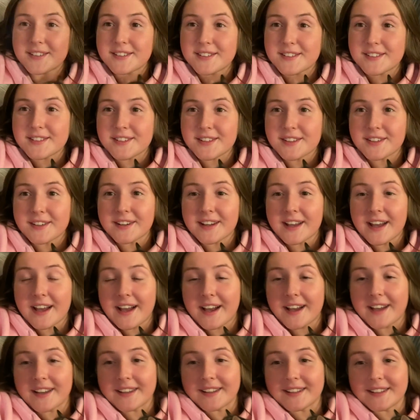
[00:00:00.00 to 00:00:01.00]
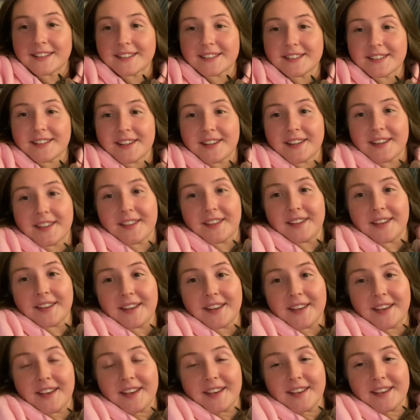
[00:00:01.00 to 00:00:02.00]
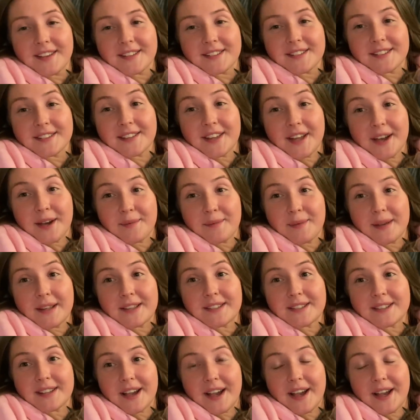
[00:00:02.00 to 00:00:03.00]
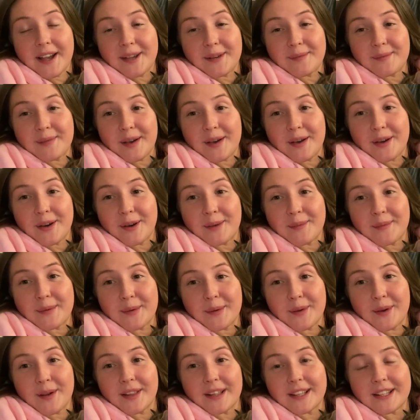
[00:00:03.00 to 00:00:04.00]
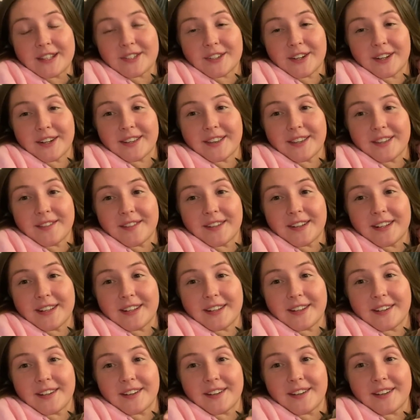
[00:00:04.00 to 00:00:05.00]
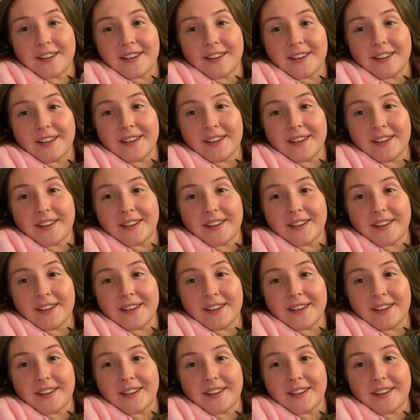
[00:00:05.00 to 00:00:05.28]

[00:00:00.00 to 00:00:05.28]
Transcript: So guys. It's now bedtime. I hope you all enjoyed the video.